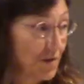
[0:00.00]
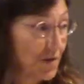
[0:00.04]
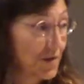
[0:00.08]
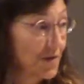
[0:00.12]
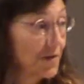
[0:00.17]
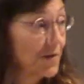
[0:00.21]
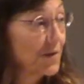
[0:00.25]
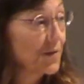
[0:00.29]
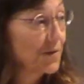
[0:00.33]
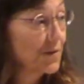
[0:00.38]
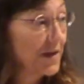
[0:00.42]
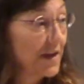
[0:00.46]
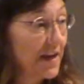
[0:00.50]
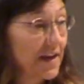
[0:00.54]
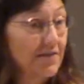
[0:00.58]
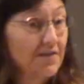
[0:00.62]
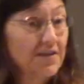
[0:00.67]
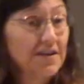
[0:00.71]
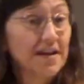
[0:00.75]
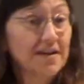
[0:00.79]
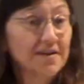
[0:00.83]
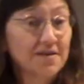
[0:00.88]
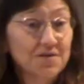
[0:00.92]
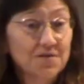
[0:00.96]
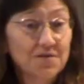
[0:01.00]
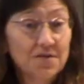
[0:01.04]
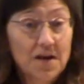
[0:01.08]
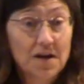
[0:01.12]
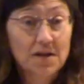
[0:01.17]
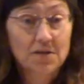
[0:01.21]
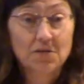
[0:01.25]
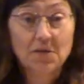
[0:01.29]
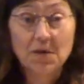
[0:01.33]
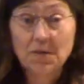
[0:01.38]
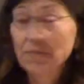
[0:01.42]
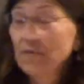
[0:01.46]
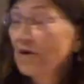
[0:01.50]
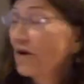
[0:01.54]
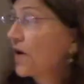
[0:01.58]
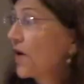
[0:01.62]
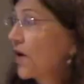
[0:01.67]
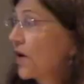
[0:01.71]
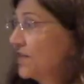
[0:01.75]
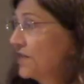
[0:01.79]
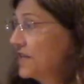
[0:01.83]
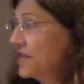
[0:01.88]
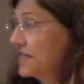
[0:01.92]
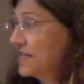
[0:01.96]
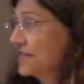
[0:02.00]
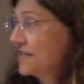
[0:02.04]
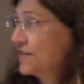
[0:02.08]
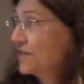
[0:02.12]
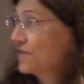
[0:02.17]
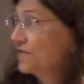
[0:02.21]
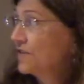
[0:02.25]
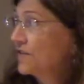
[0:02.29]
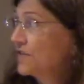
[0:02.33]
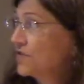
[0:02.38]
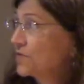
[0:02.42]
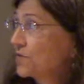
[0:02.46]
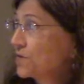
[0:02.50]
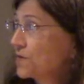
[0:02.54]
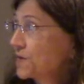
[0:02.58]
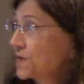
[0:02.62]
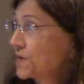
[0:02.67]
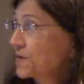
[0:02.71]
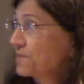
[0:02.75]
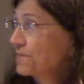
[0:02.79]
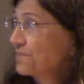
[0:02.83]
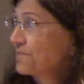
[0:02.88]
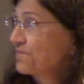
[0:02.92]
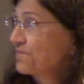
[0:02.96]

So we have a nice follow-up on these individuals.